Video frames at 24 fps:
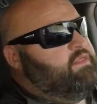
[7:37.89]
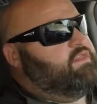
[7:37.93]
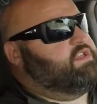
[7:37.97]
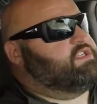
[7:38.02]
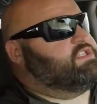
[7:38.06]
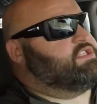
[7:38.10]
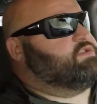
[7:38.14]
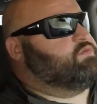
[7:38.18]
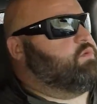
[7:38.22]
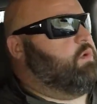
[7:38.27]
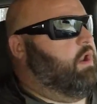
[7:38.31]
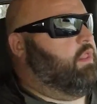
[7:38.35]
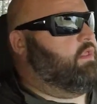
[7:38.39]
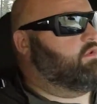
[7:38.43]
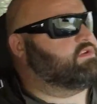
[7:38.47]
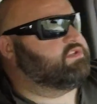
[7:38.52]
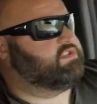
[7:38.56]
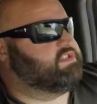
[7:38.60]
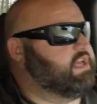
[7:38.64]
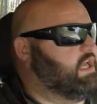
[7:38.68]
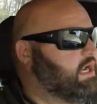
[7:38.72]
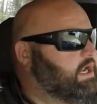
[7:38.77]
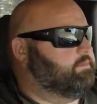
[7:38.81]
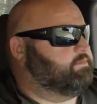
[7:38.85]
this is one of those
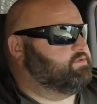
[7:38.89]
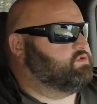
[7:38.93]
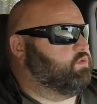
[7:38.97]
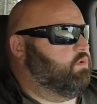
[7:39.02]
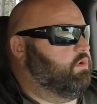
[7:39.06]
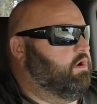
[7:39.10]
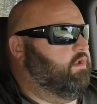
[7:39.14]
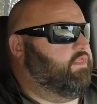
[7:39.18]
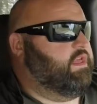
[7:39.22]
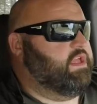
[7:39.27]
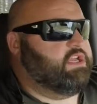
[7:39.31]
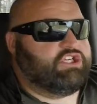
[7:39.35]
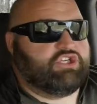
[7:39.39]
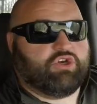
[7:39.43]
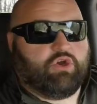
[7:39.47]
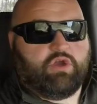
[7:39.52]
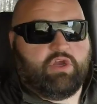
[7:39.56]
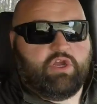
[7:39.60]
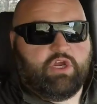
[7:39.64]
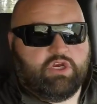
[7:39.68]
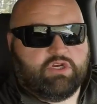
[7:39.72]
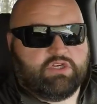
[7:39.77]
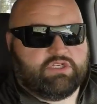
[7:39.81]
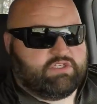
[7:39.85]
setups where they show
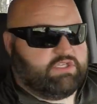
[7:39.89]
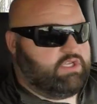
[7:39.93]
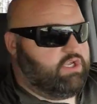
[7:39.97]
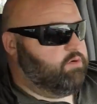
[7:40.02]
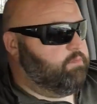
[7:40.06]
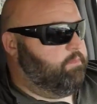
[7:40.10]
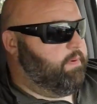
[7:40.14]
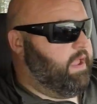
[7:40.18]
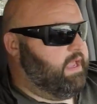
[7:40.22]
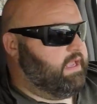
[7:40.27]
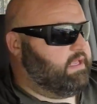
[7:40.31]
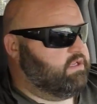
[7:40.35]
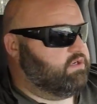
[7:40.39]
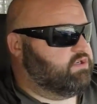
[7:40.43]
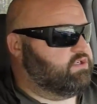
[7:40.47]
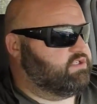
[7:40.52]
you your bait and your